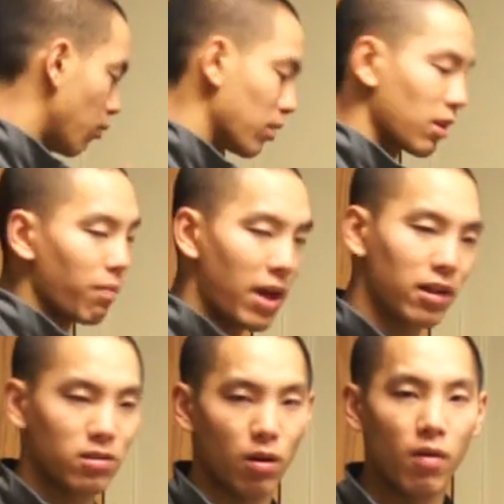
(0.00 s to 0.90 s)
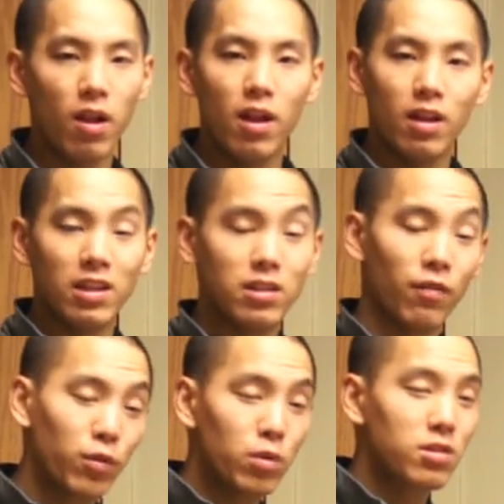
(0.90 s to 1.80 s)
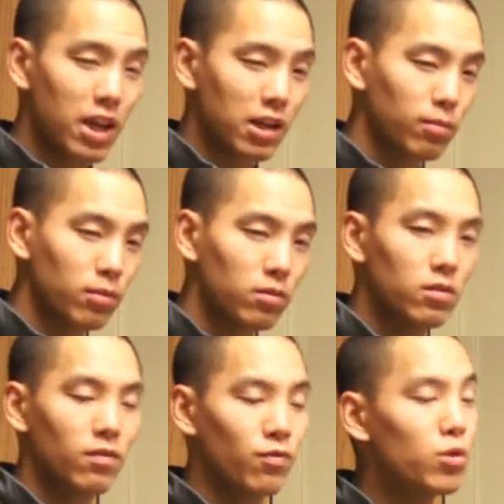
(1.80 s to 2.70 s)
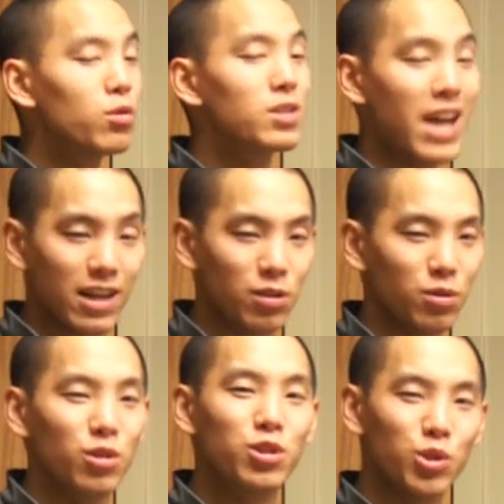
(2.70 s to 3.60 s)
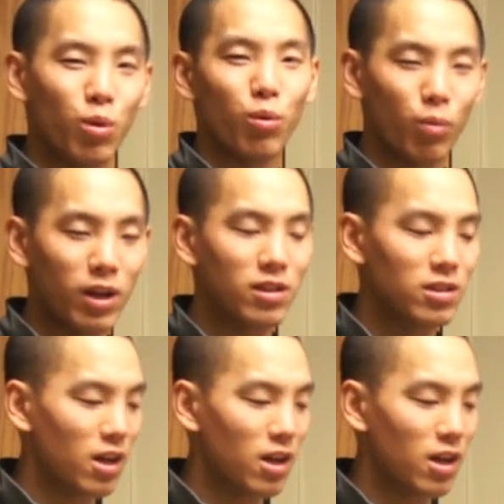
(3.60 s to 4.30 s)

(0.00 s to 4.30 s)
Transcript: with the bag. So this is a Voodoo Tactical short range